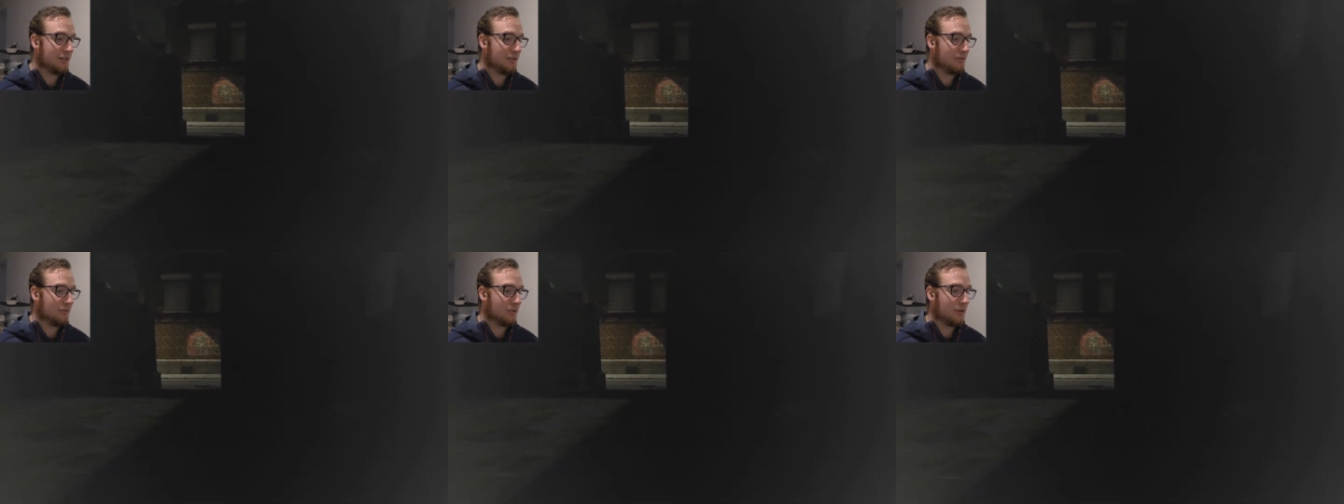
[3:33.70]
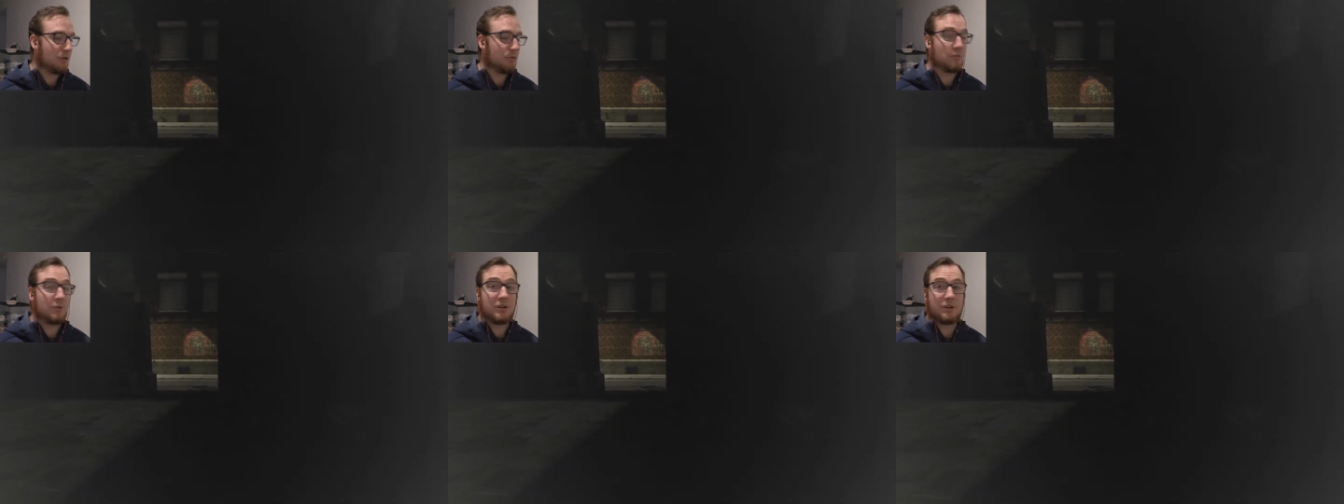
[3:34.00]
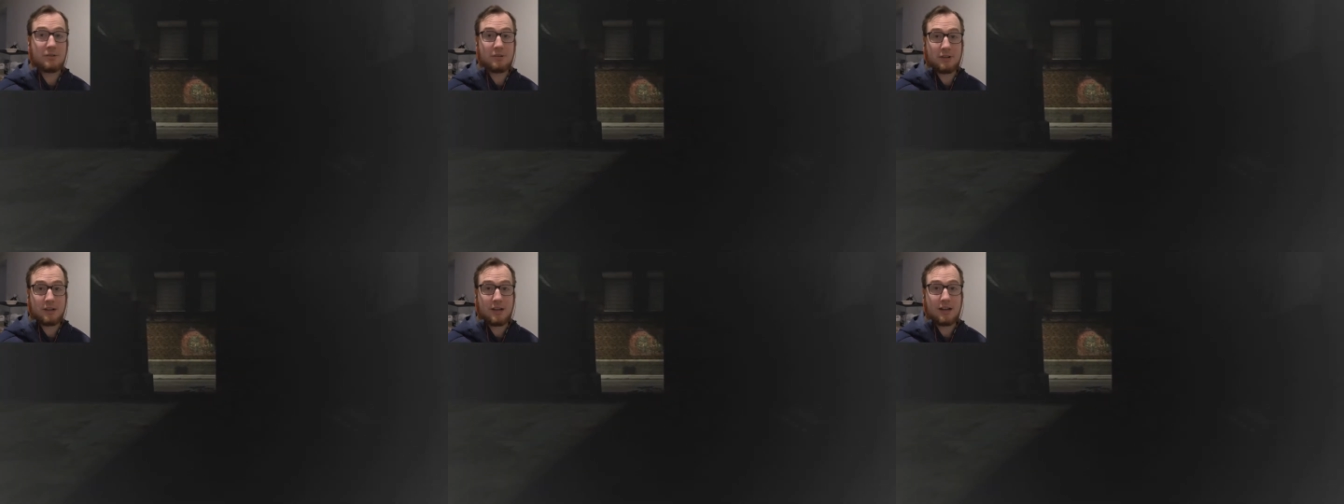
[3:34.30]
Well,
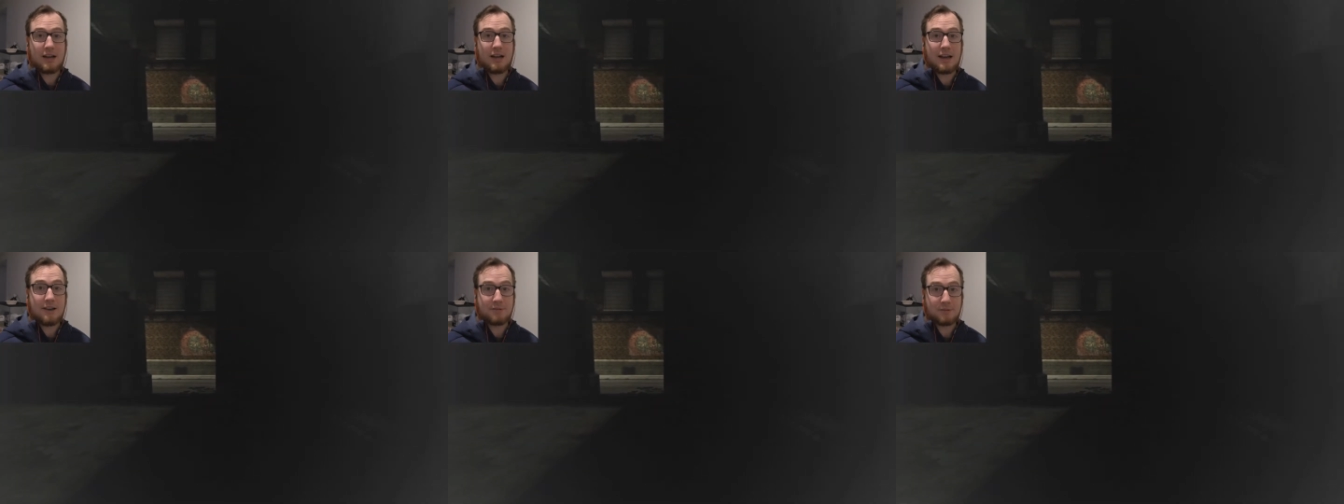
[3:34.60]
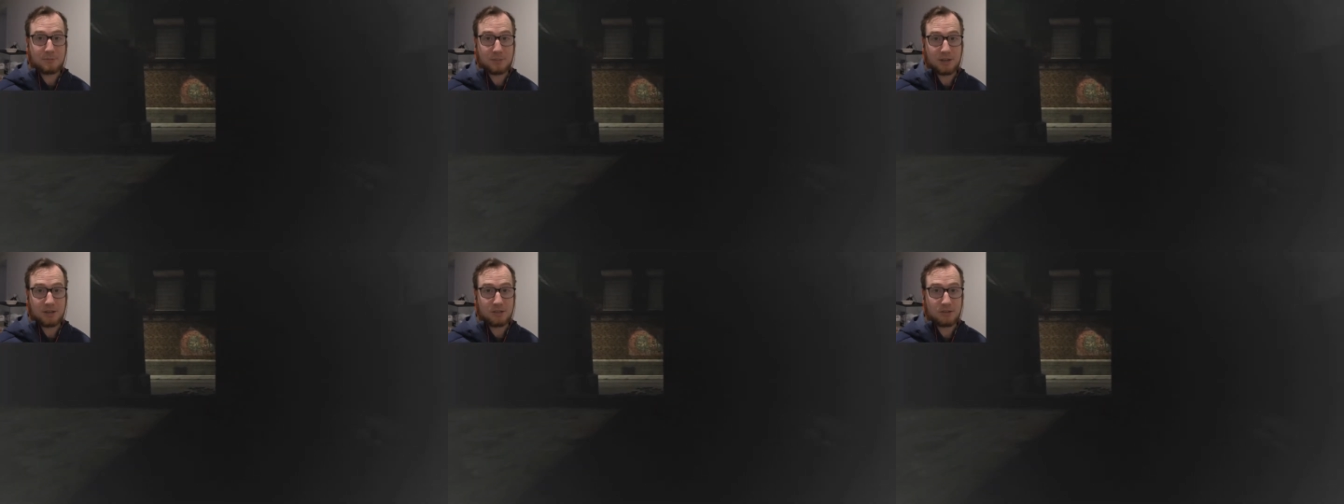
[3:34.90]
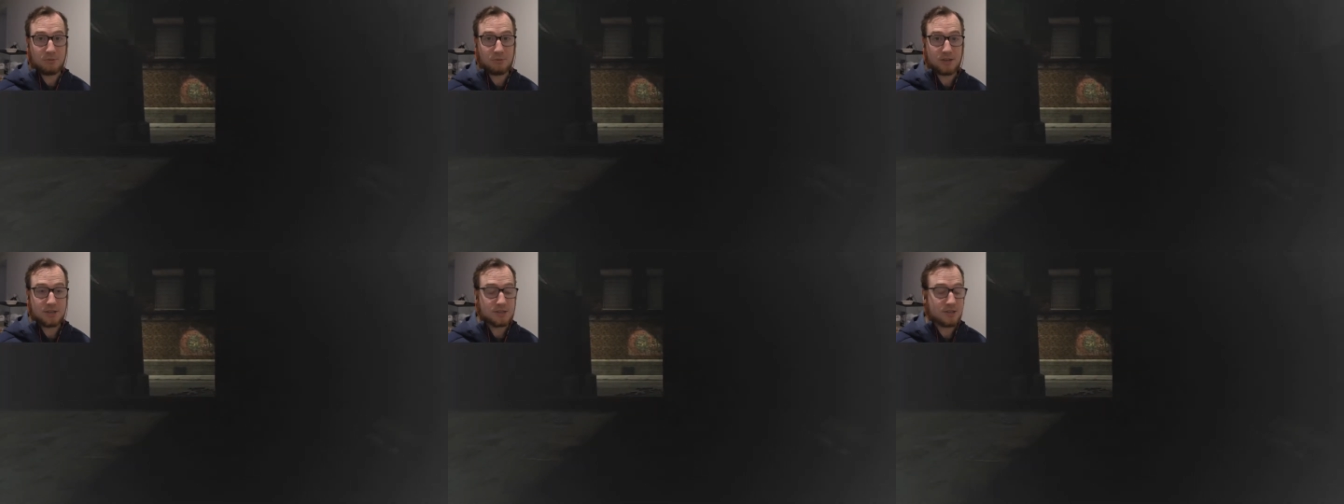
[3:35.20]
we'll uh, have to make
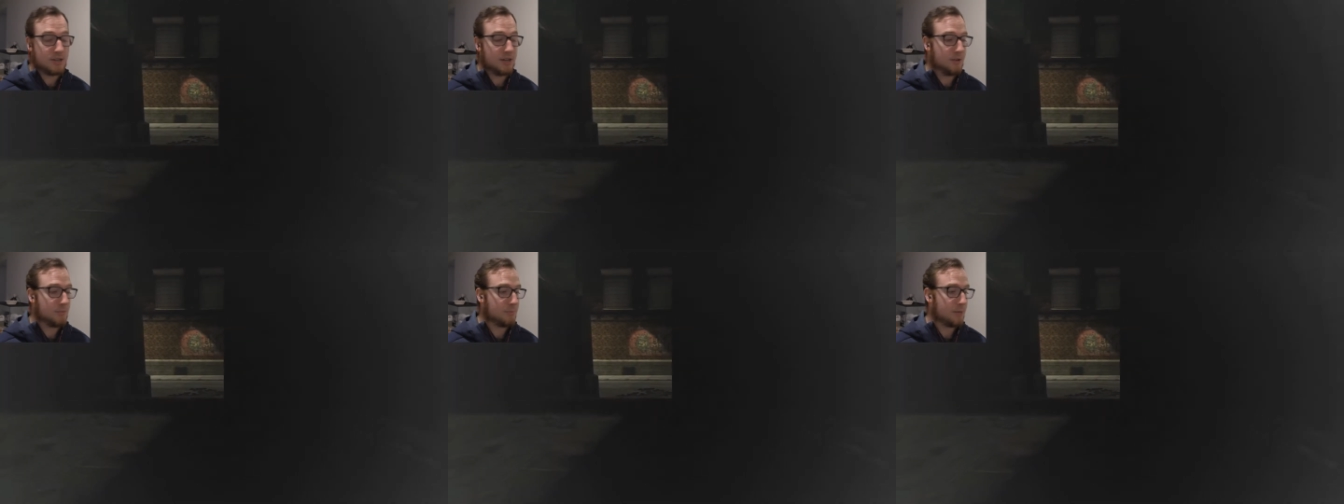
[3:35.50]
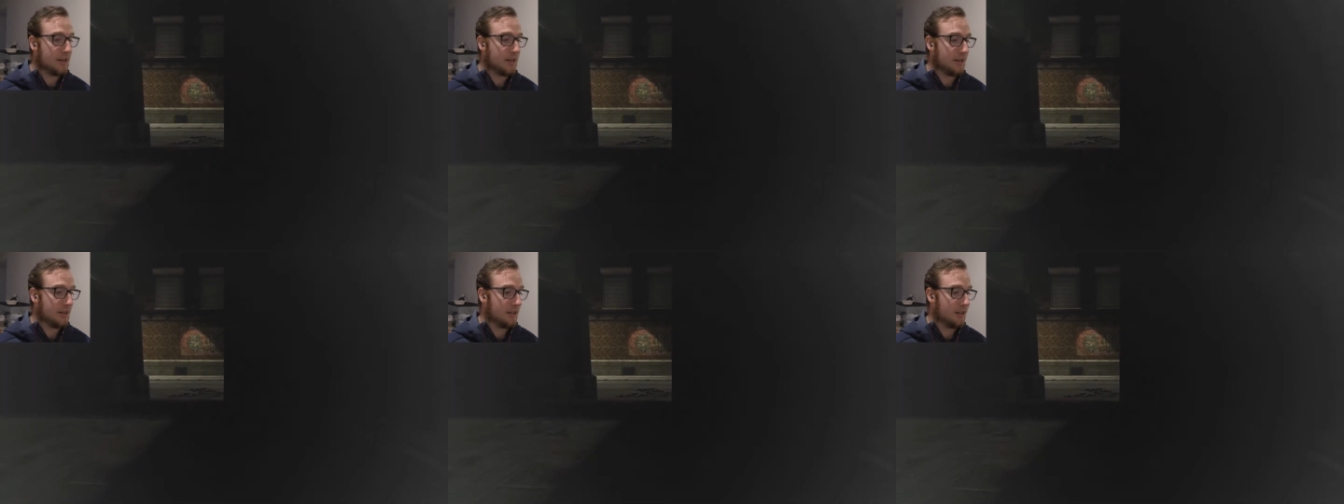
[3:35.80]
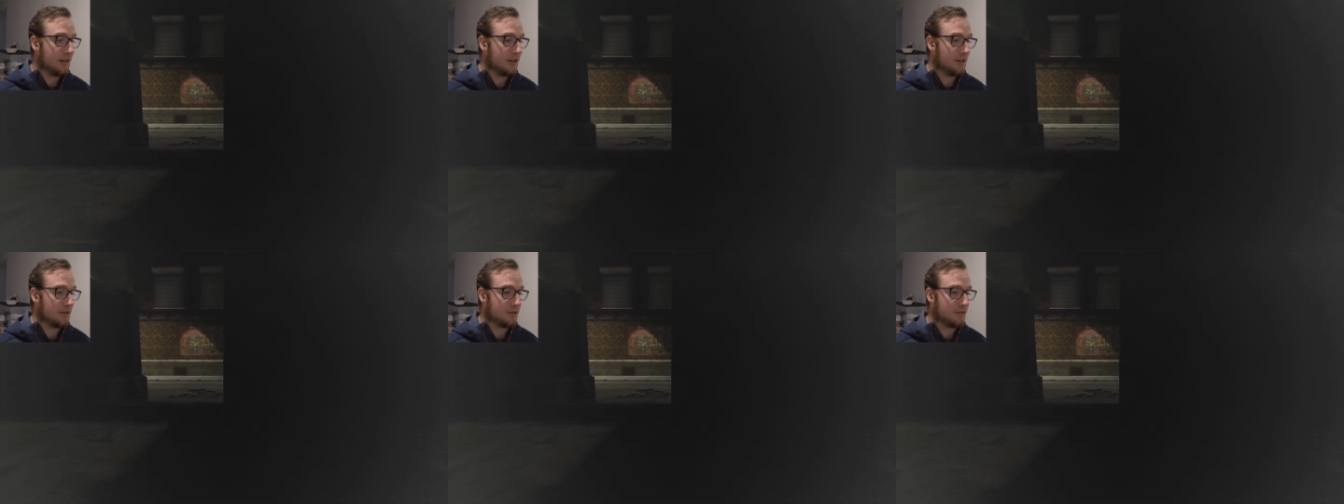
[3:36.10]
sure we sneak by there.